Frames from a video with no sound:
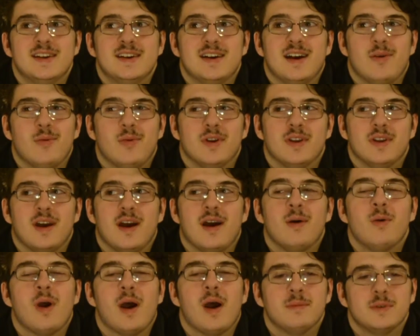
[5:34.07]

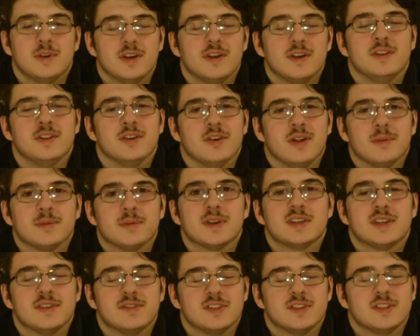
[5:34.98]
I'm going
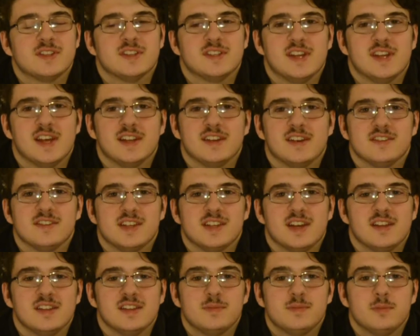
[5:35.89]
to give this a 10 out of
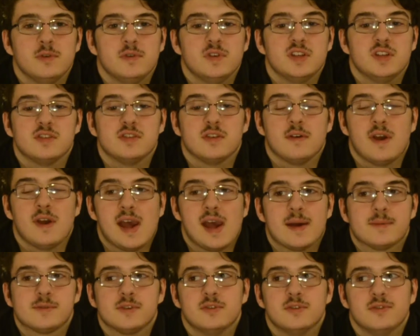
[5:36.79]
10. This movie is
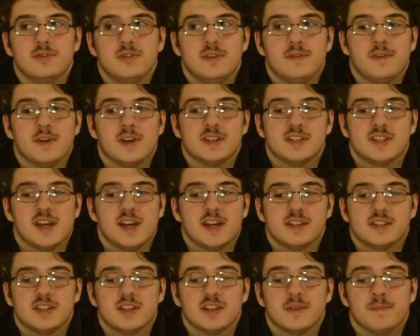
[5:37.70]
absolutely
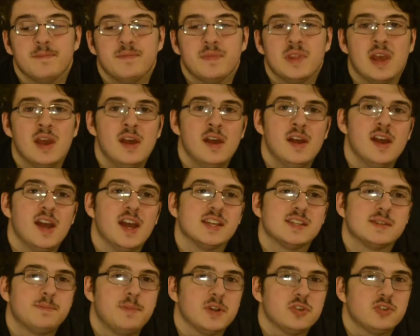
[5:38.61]
fantastic,
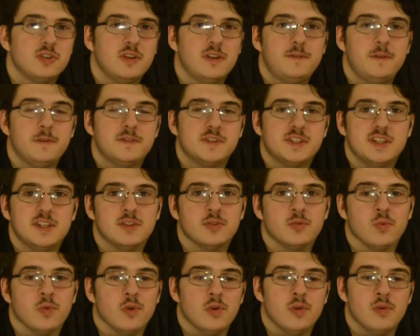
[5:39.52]
especially if you've seen
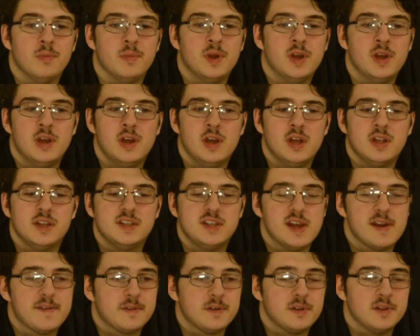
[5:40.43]
The Room.
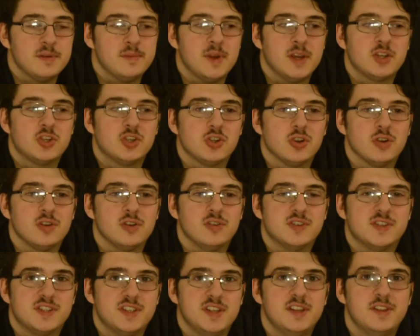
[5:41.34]
Definitely make sure
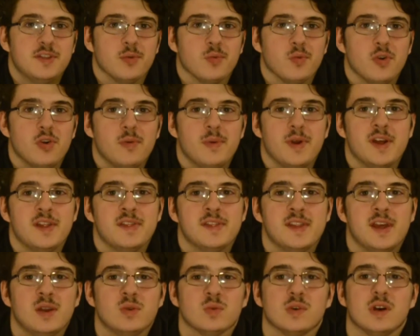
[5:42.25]
you see The Room
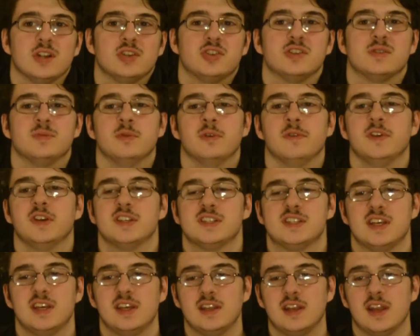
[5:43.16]
and then watch this movie
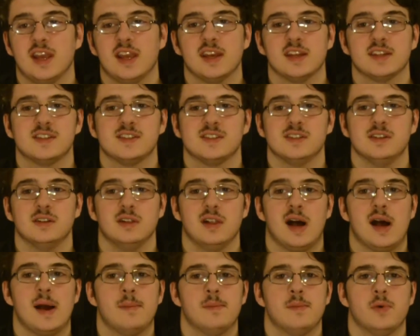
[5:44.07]
because it enhances it a
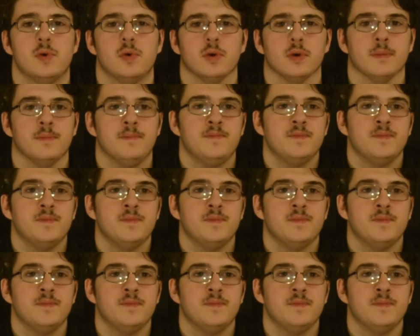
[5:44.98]
lot more.